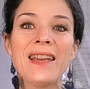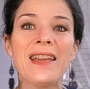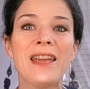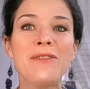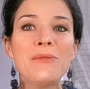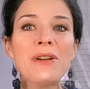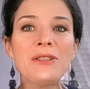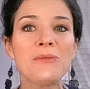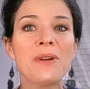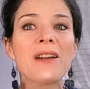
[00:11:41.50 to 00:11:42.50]
If you want
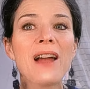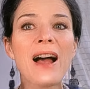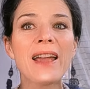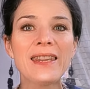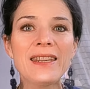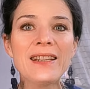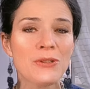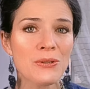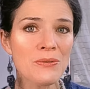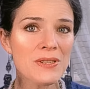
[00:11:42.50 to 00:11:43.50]
to wear high heels,
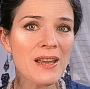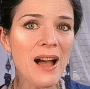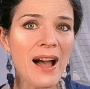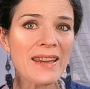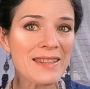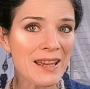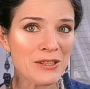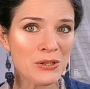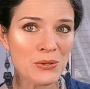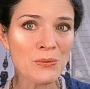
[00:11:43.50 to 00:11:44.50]
choose the height that
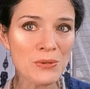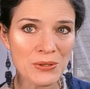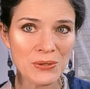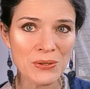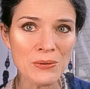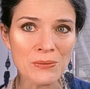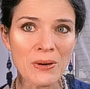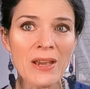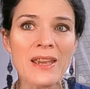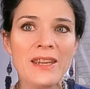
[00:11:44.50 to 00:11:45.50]
suits you.
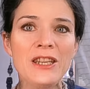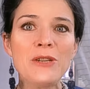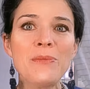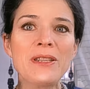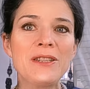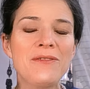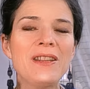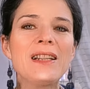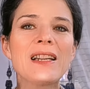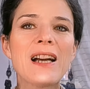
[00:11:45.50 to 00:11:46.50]
You must
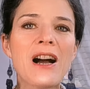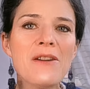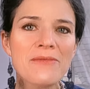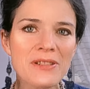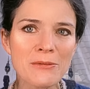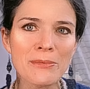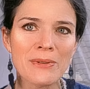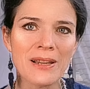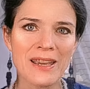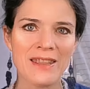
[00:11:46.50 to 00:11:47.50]
feel comfortable in